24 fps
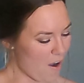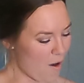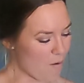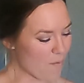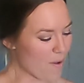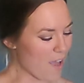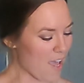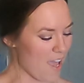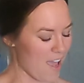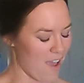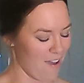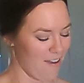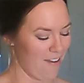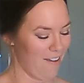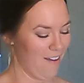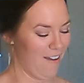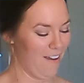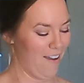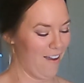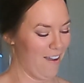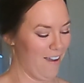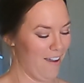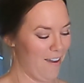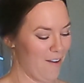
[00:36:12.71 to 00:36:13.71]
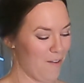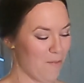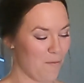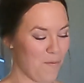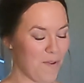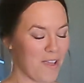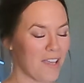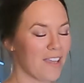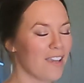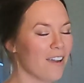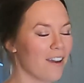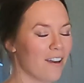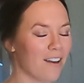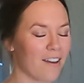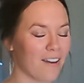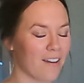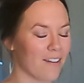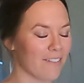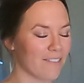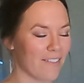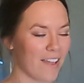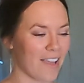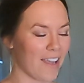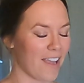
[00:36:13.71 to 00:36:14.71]
Okay. We
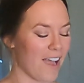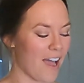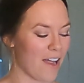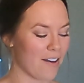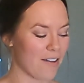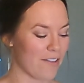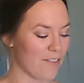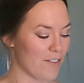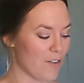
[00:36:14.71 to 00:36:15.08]
are I don't